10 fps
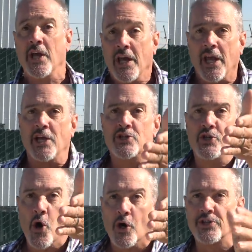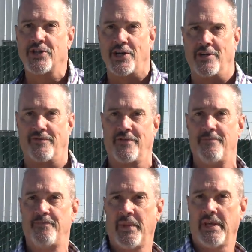He sees that he protects you, huh?
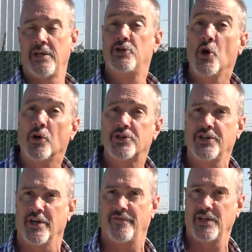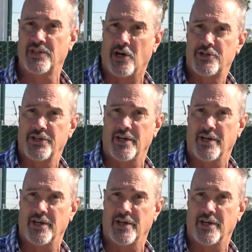Sure, yeah, right.